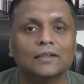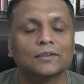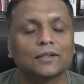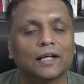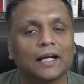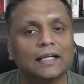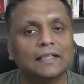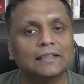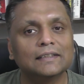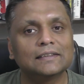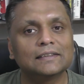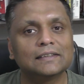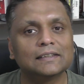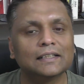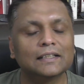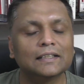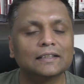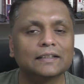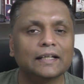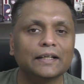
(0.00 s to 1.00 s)
So, guys,
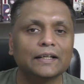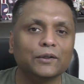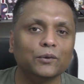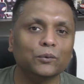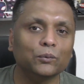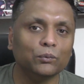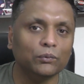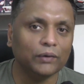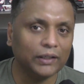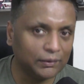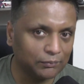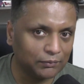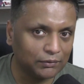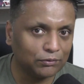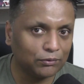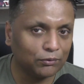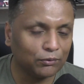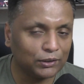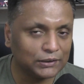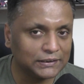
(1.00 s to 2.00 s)
uh, thank you very much
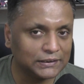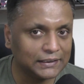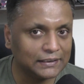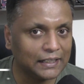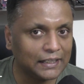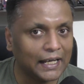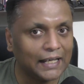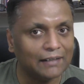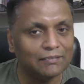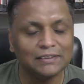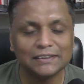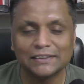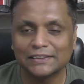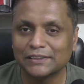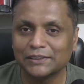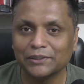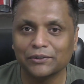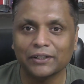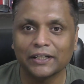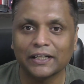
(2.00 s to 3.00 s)
for watching. I will
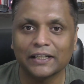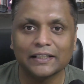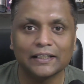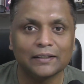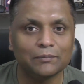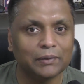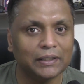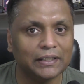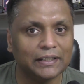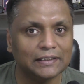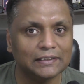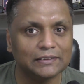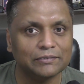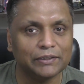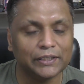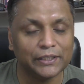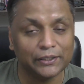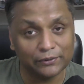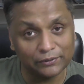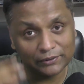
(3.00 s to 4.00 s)
see you again in my next
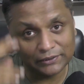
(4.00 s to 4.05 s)
video.